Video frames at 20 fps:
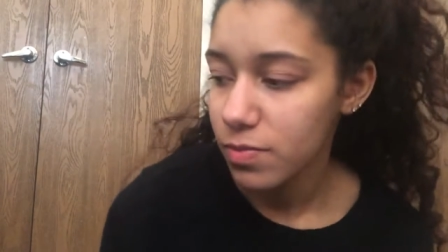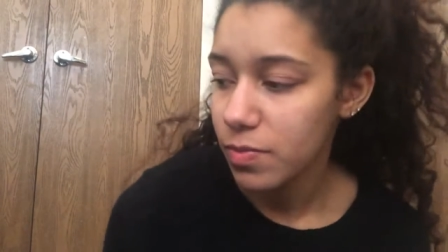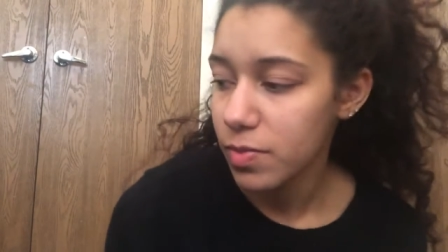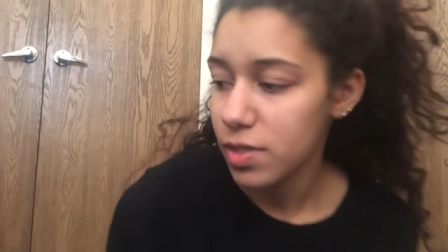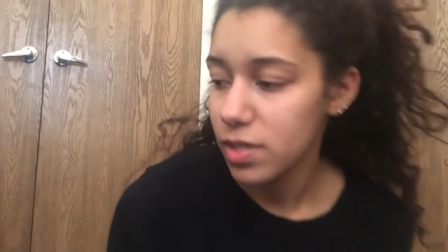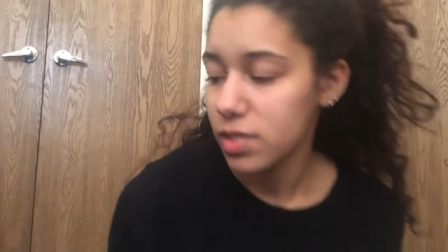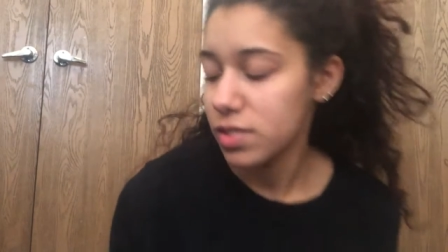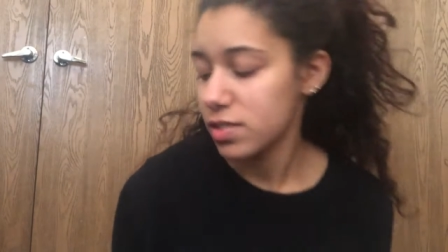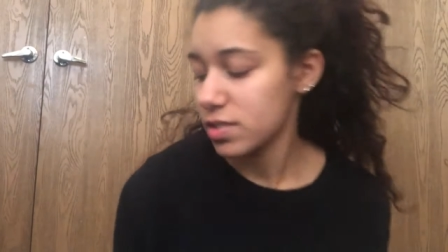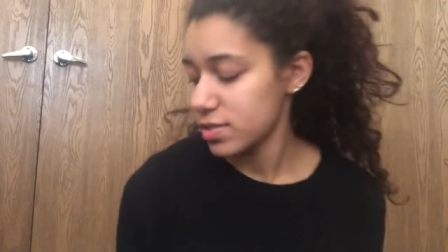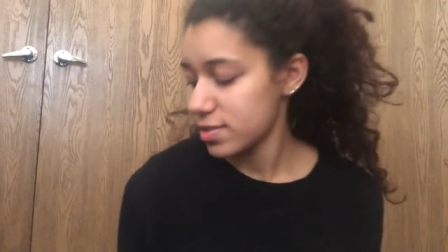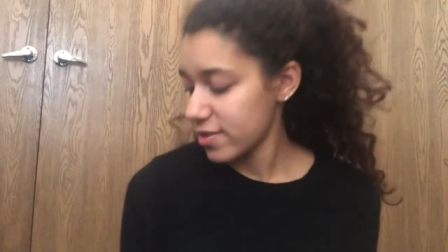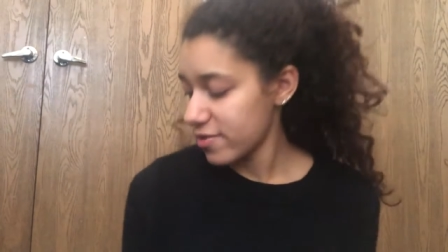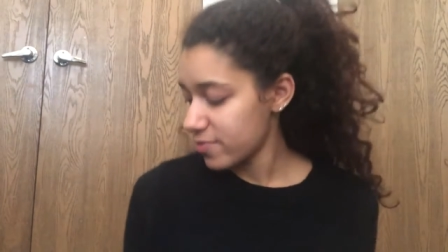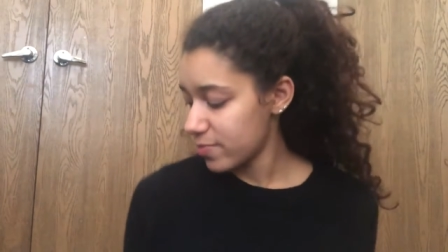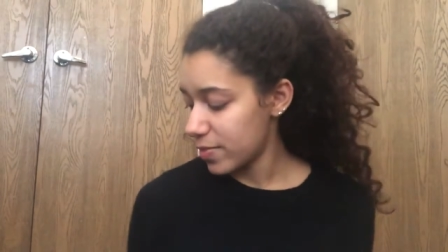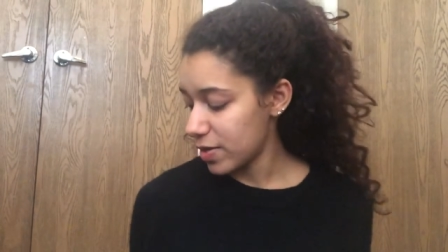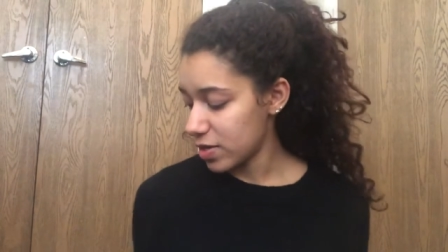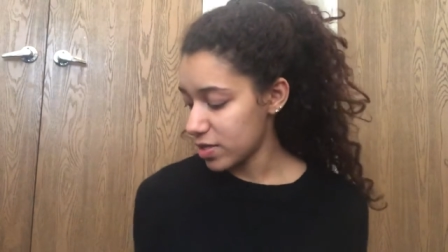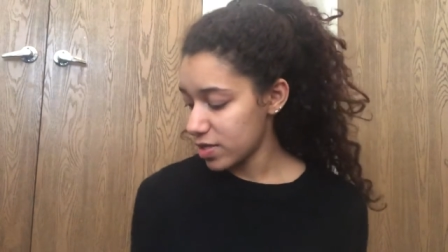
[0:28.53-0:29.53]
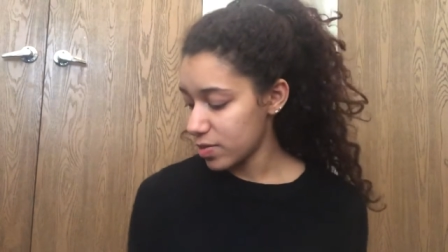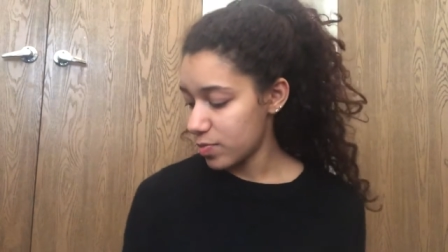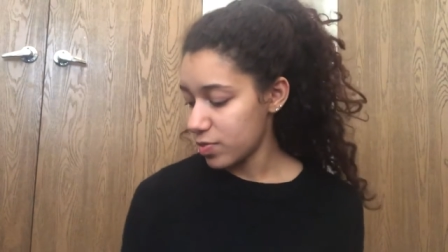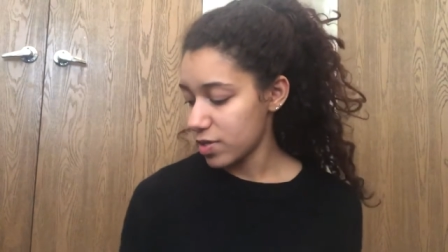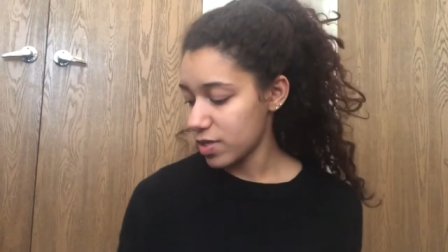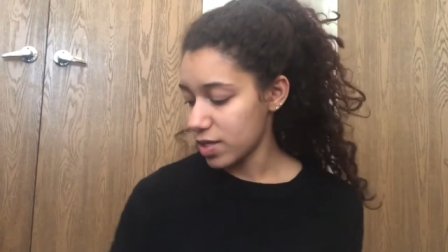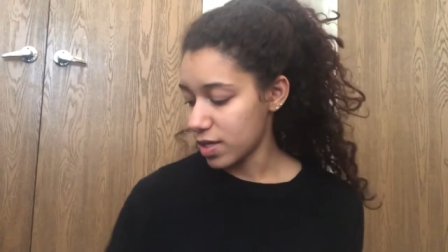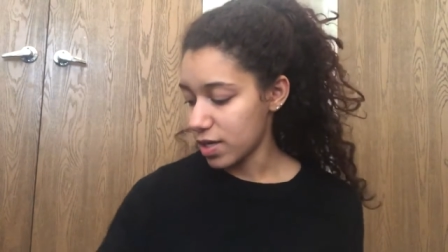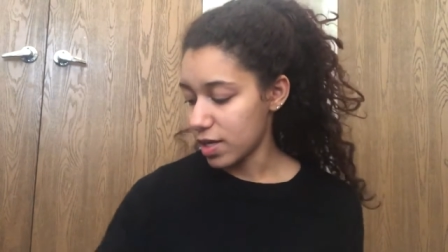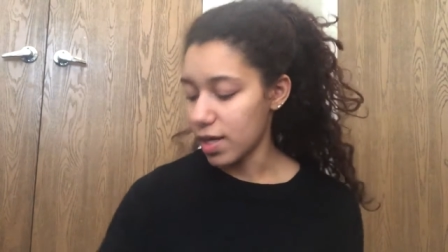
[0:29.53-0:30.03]
but since I'm barely
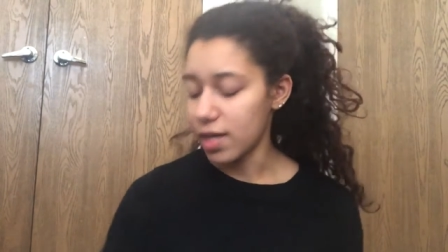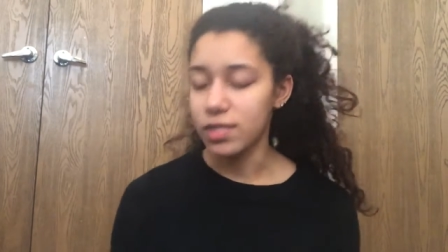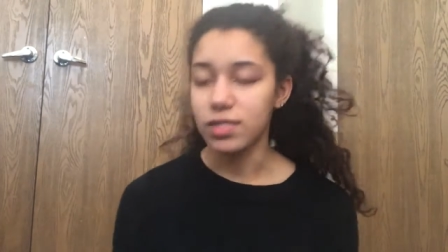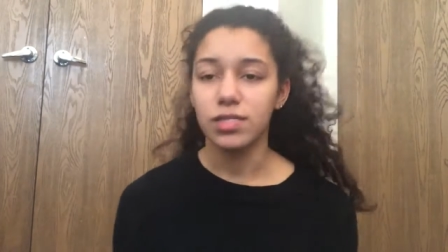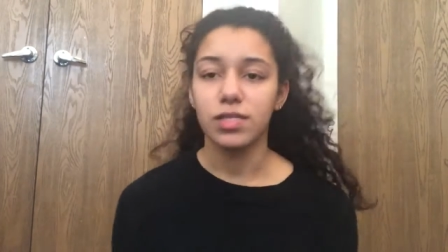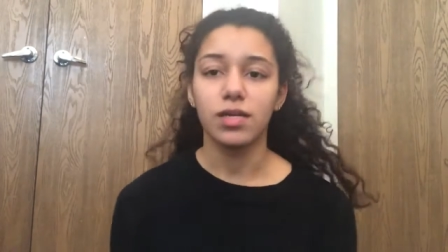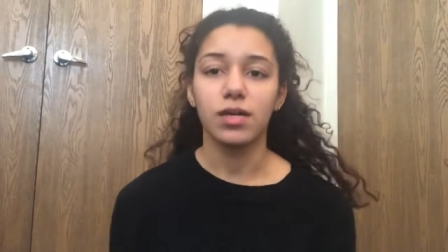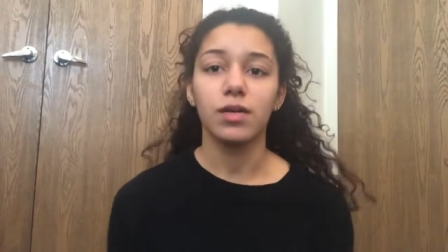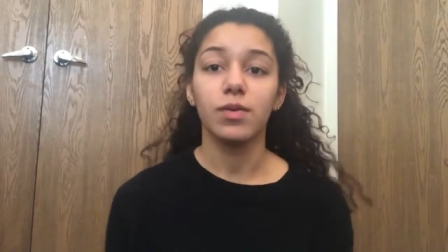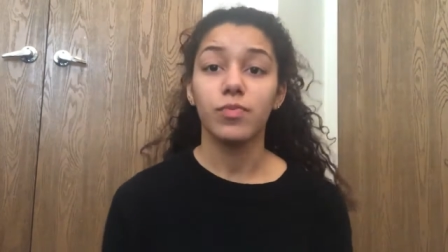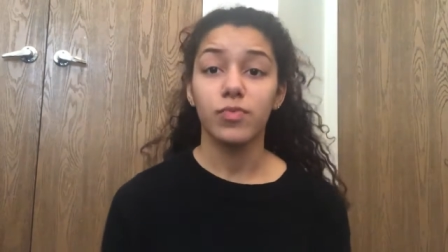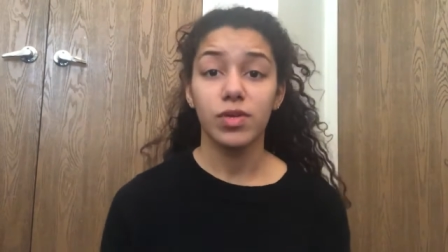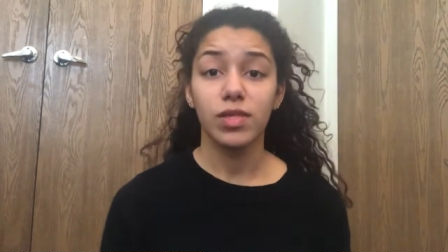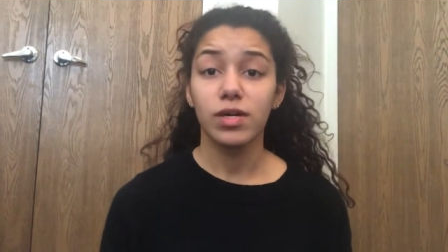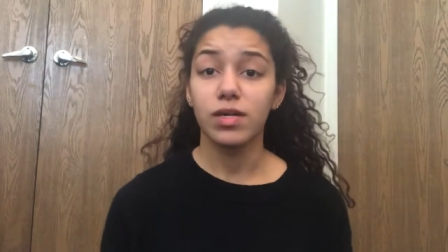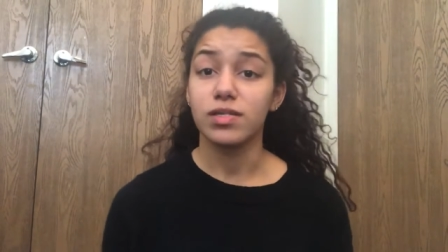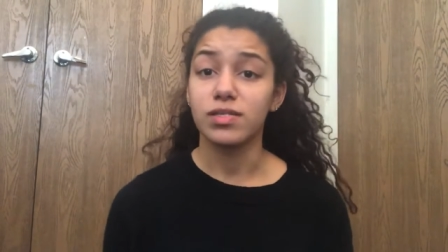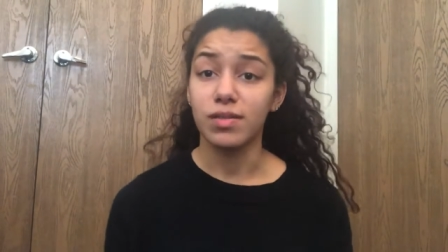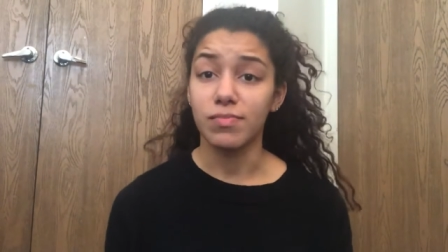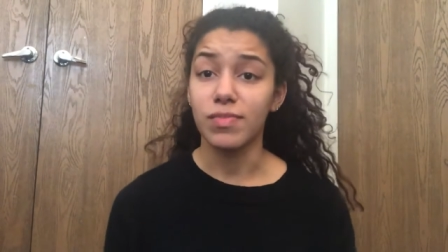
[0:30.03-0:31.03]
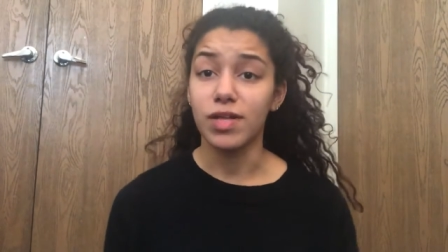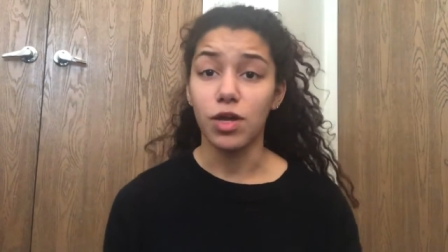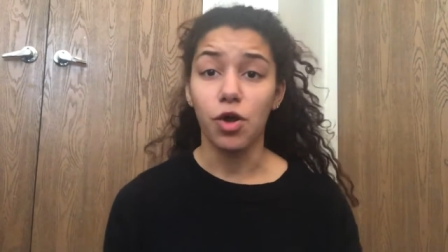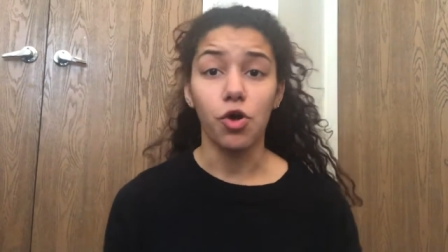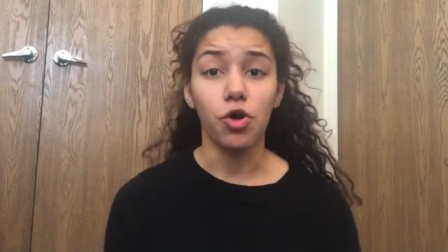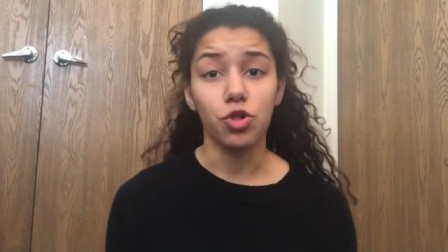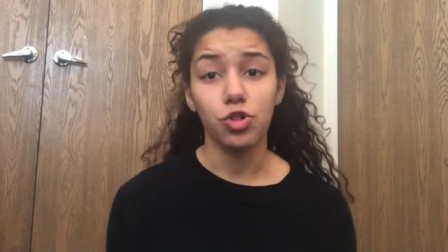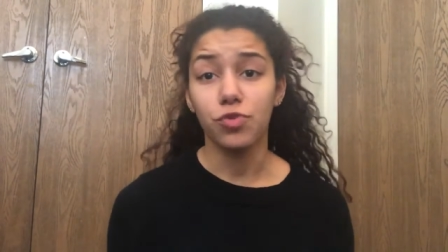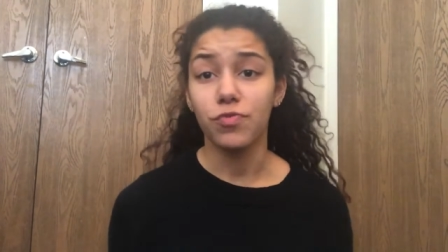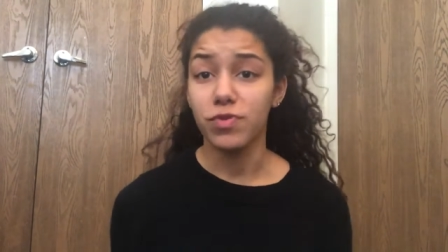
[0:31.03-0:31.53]
putting content up right now because I'm like
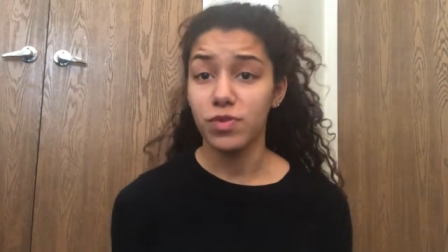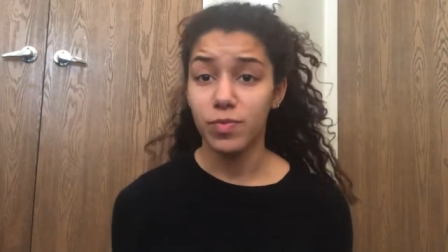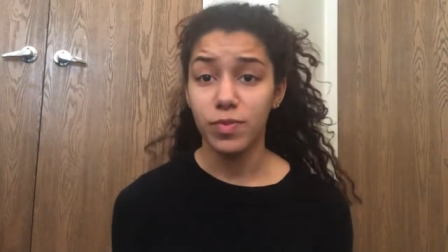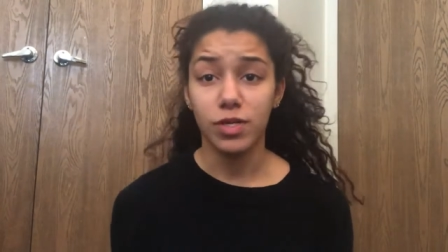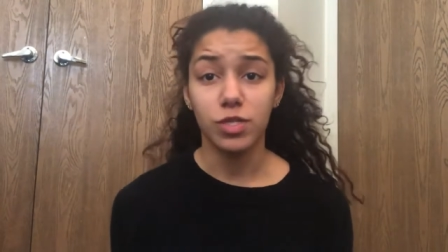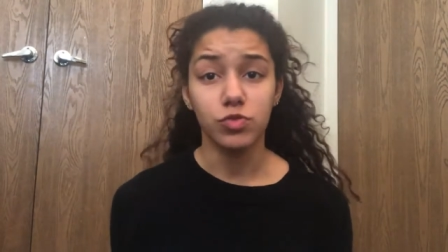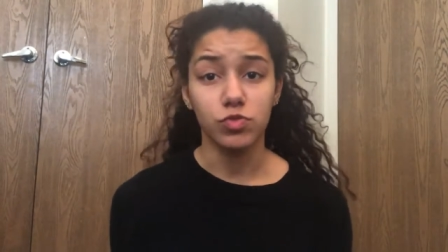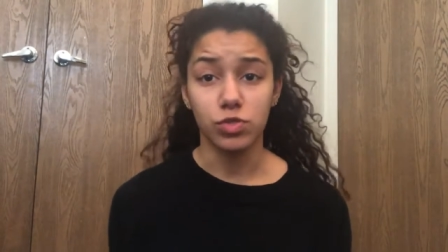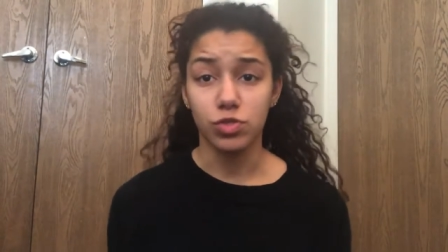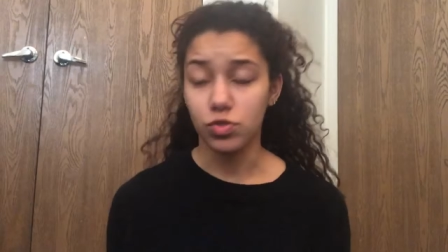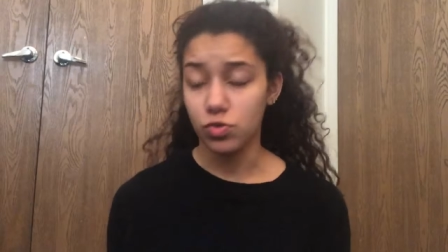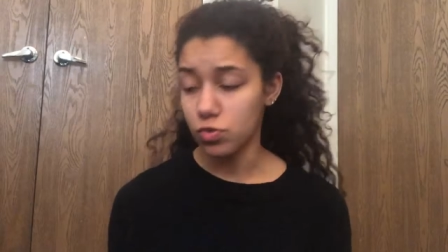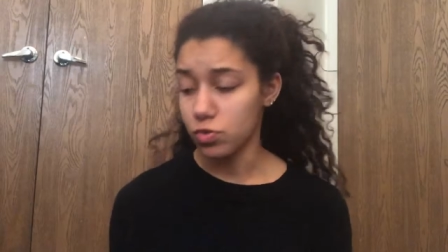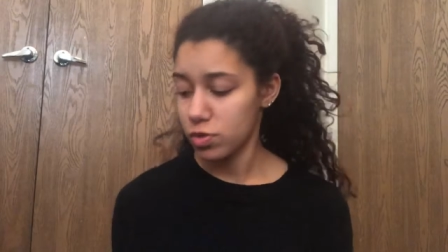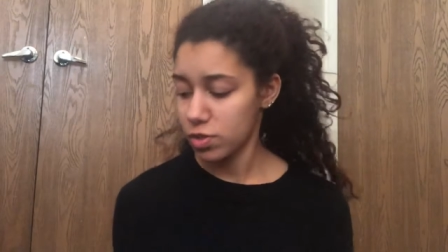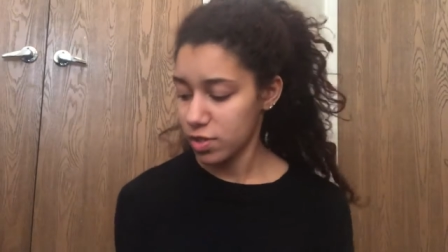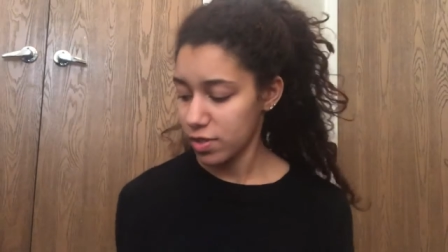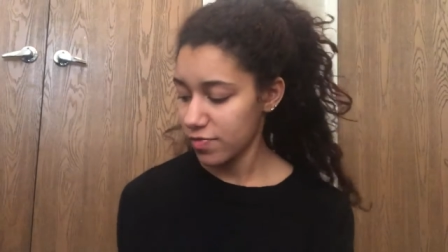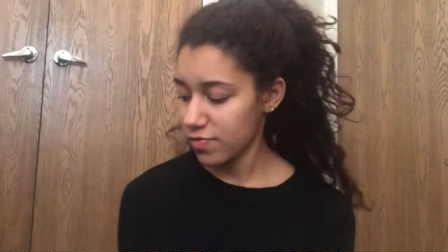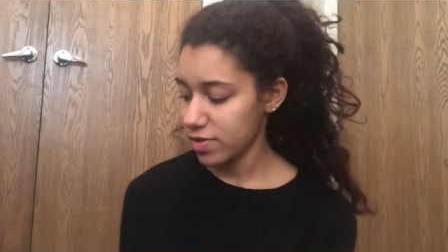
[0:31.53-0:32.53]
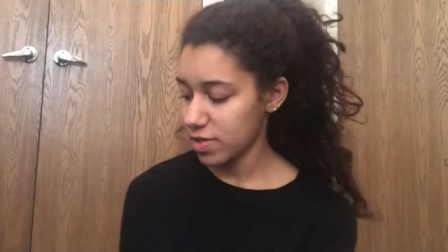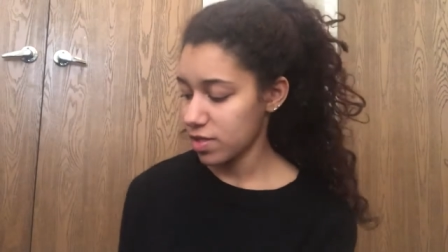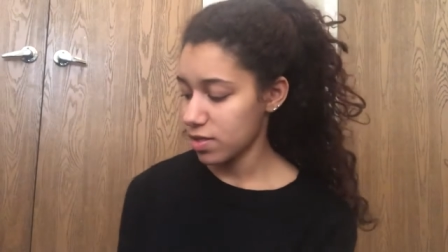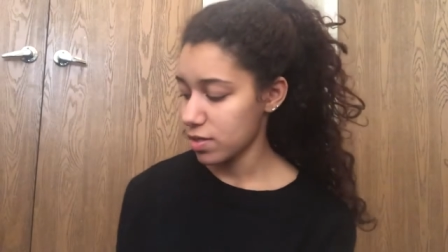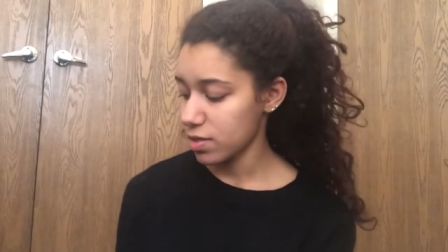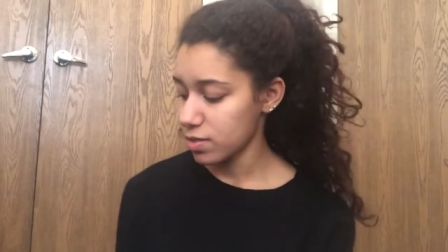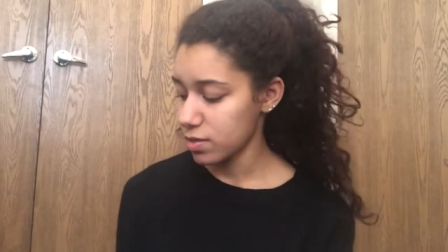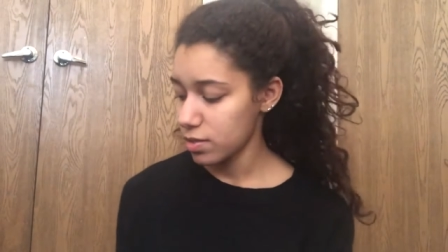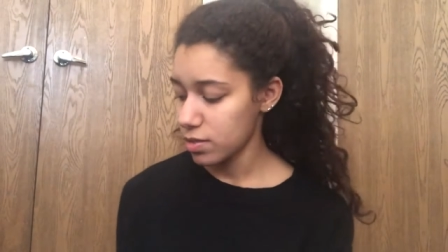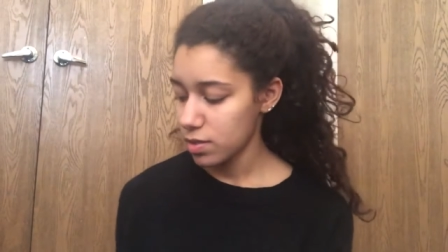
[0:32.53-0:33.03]
all over the place with school and
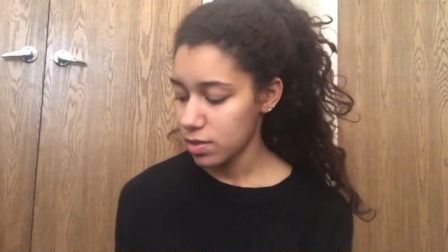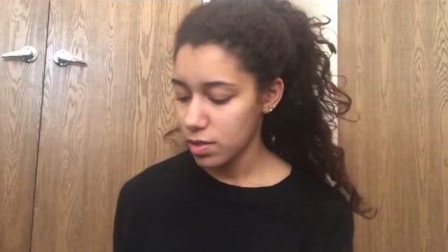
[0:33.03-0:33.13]
everything,